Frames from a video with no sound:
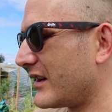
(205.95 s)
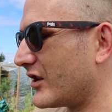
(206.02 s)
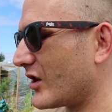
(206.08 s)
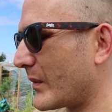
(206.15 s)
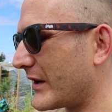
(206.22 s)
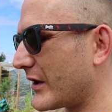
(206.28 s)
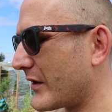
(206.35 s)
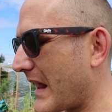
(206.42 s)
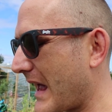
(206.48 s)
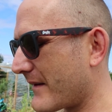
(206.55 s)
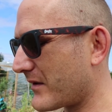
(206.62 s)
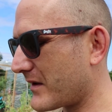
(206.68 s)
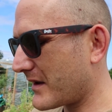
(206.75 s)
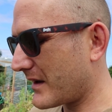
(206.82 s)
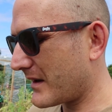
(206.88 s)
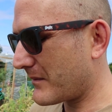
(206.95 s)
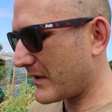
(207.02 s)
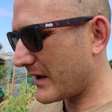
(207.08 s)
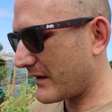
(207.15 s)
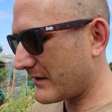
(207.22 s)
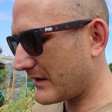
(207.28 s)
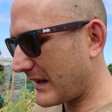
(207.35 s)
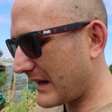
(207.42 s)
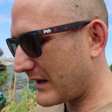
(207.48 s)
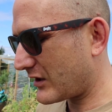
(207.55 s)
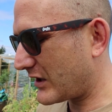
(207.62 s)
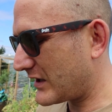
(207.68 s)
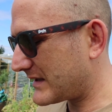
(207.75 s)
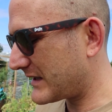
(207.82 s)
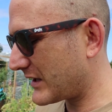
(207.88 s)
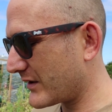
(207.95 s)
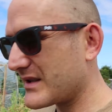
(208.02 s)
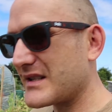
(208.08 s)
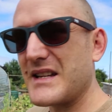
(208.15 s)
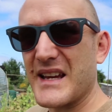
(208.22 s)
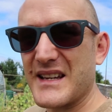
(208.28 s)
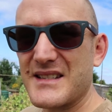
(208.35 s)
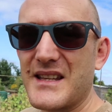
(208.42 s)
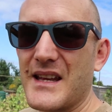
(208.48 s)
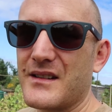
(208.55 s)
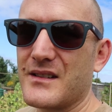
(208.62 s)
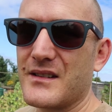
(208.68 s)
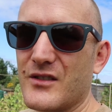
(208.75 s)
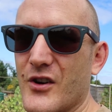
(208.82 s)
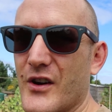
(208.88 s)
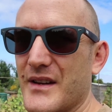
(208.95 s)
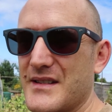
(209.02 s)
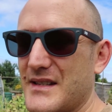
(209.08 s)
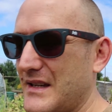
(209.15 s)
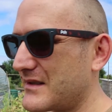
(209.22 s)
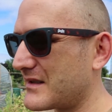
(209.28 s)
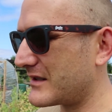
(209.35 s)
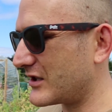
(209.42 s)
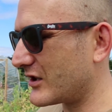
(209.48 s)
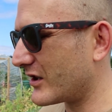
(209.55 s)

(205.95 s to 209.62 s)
You know, we don't have a seriously extended growing season.